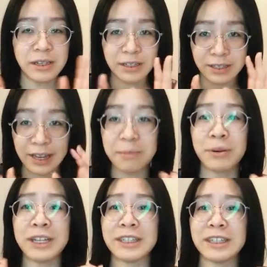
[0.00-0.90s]
stay
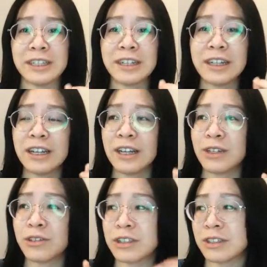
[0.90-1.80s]
present,
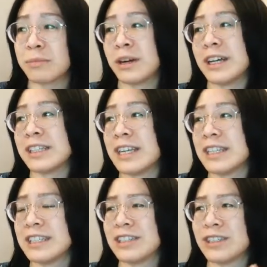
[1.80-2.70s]
trust the
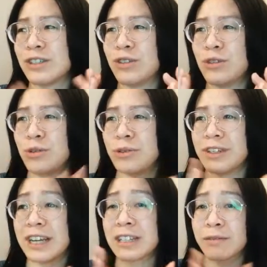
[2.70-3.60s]
process, and just do the
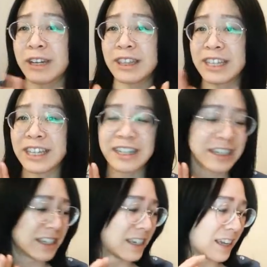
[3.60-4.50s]
next right
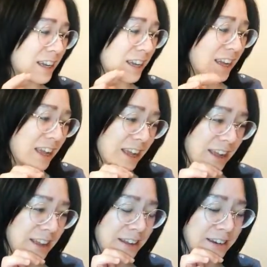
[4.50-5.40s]
thing.
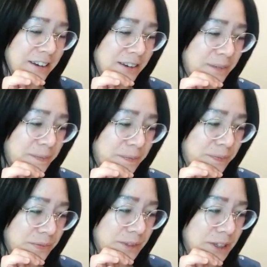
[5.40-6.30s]
And
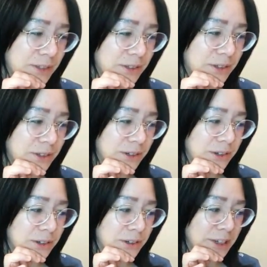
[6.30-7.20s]
that's
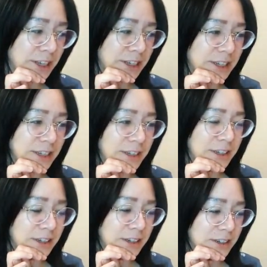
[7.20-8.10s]
all I
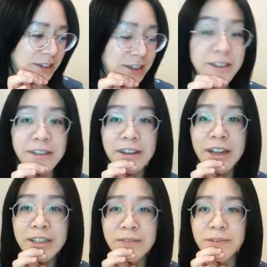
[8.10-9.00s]
can
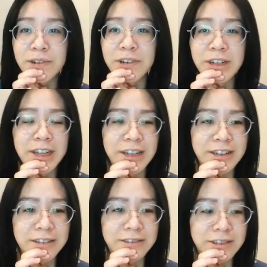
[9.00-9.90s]
ask for,
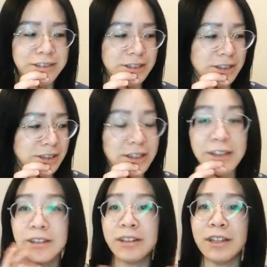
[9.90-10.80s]
and just
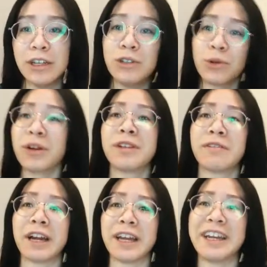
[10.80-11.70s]
enjoy the
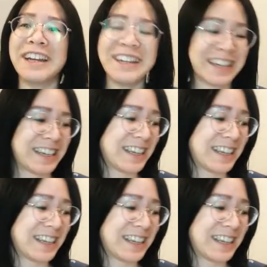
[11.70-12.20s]
ride.